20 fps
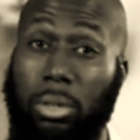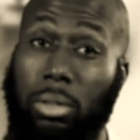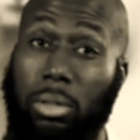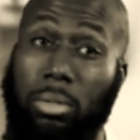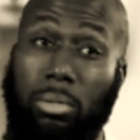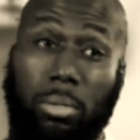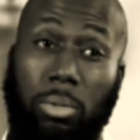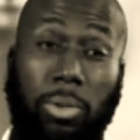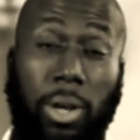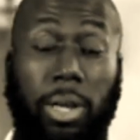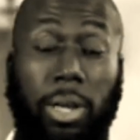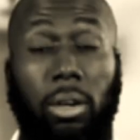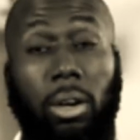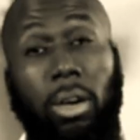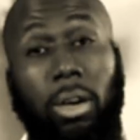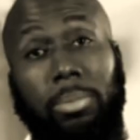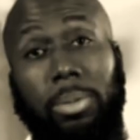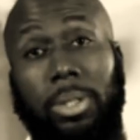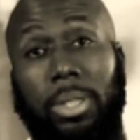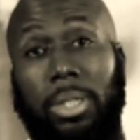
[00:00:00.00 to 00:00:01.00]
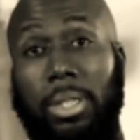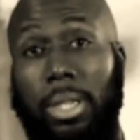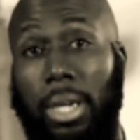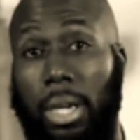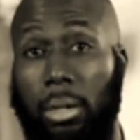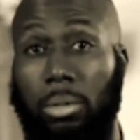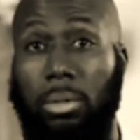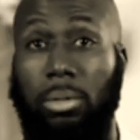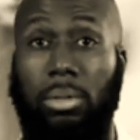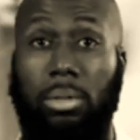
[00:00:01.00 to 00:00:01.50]
abrasive with
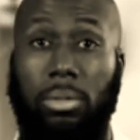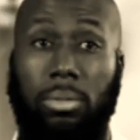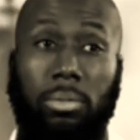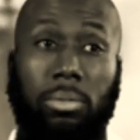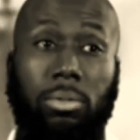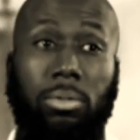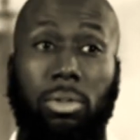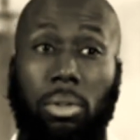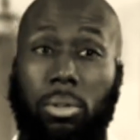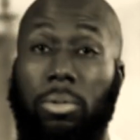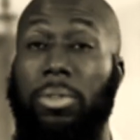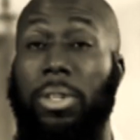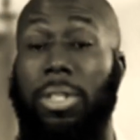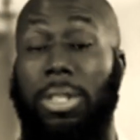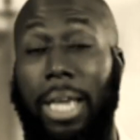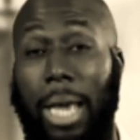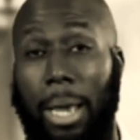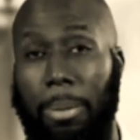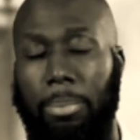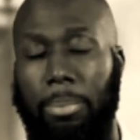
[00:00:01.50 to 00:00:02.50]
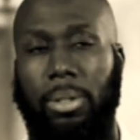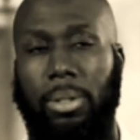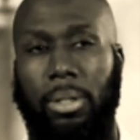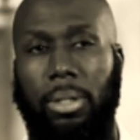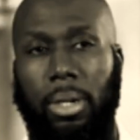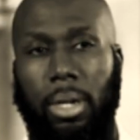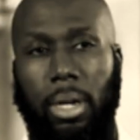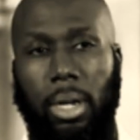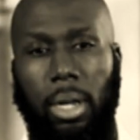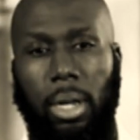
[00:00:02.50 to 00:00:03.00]
my terminology, but I would
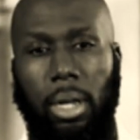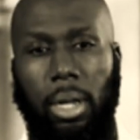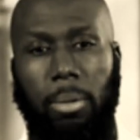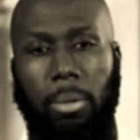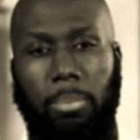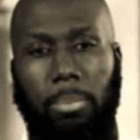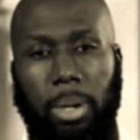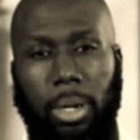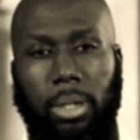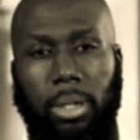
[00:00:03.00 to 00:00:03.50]
say